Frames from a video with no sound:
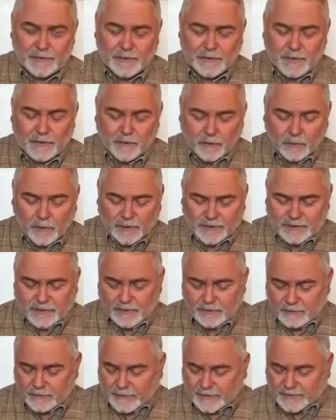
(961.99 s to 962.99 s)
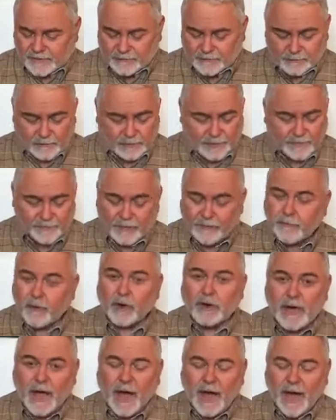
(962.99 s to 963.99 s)
which is living for
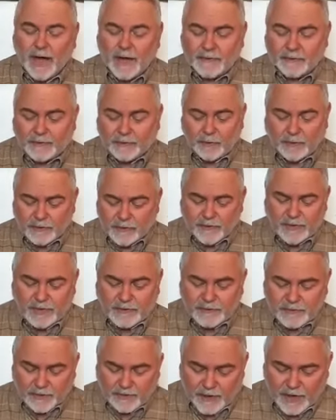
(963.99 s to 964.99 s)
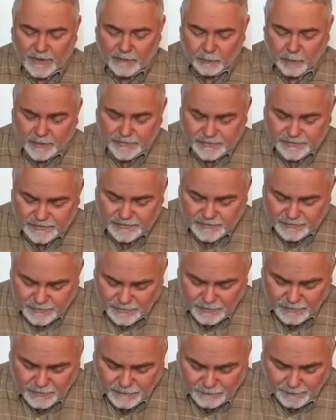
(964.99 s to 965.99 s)
God, doing the things that God wants us to
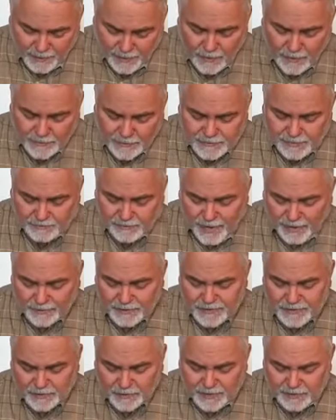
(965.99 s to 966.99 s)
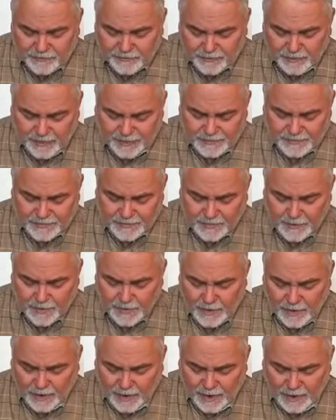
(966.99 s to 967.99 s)
do. So now let's look at this.
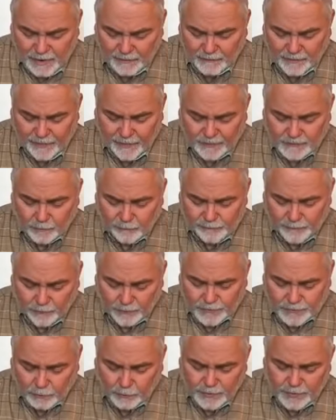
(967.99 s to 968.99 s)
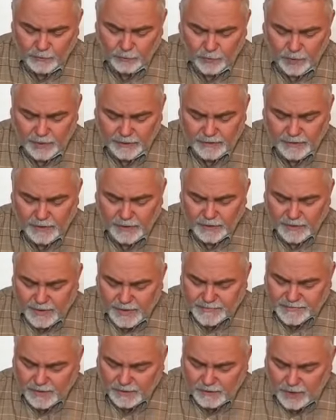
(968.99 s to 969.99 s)
Um, verse 21
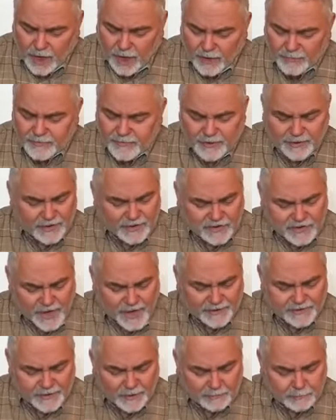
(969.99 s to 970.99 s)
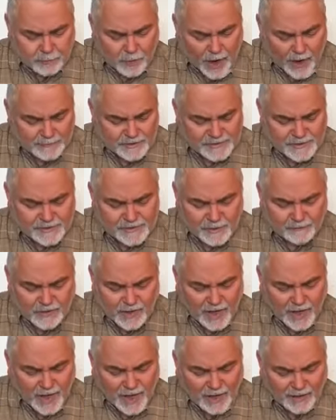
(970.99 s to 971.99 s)
Is the law then against the promises of
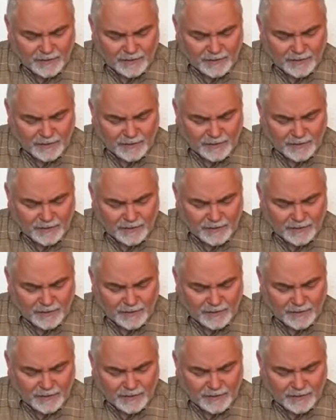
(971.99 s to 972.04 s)
God?